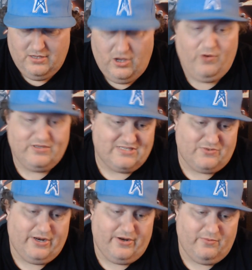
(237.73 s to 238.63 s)
it says
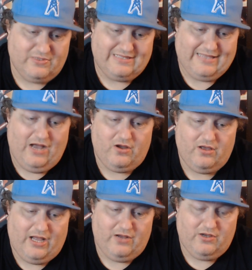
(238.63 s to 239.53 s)
right here, was that the
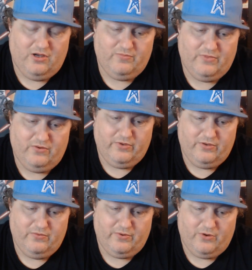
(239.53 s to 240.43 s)
outcome that
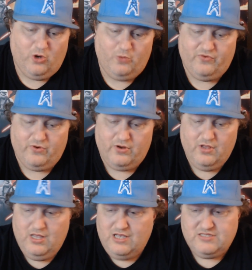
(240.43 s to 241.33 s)
were hoped for?
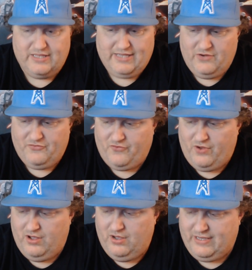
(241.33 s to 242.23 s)
So they got a
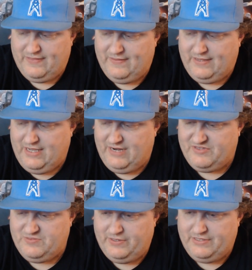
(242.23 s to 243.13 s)
frog, and then they kind of
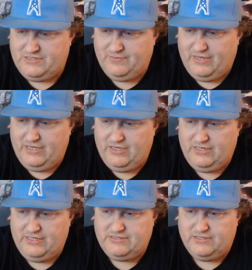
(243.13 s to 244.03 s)
explained to him, hey, you
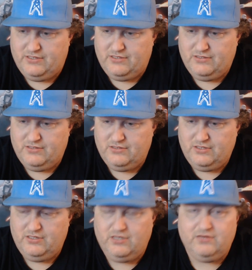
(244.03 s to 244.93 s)
need to,
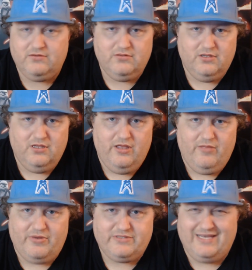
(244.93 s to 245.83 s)

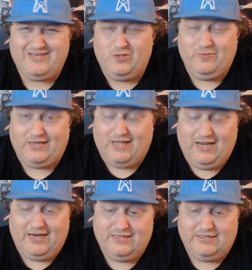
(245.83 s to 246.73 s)
protect
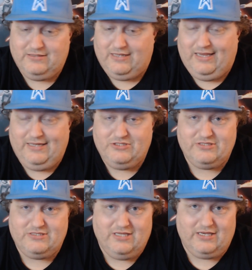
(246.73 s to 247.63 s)
humankind. And he
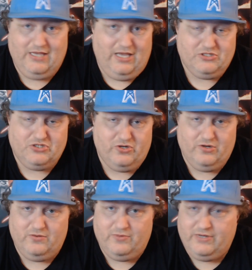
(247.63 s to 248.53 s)
just like, yeah,
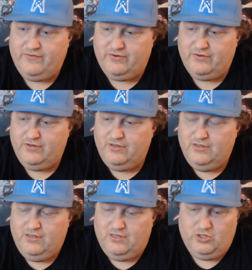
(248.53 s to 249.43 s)
sure, whatever,
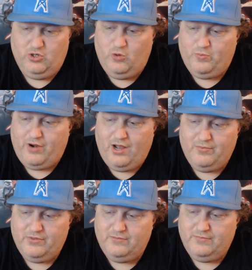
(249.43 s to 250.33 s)
no
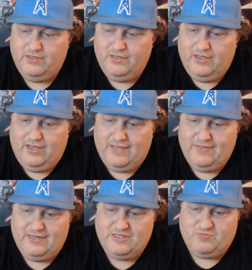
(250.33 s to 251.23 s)
problem. And
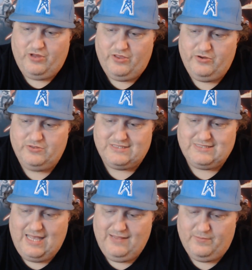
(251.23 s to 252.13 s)
then his brother, who's a
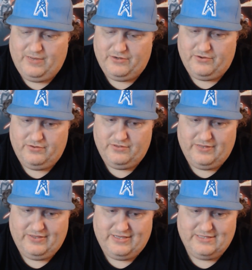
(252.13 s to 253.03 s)
salamander, and I
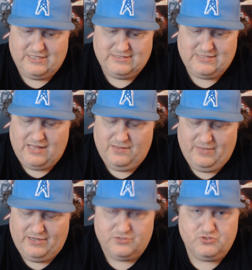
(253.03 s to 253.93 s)
think he's like
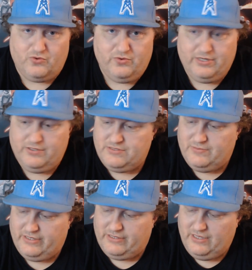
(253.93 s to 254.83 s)
salamander droid or
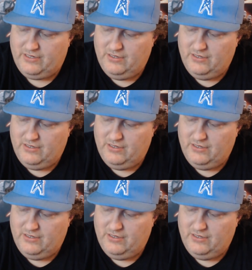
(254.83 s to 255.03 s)
something like that,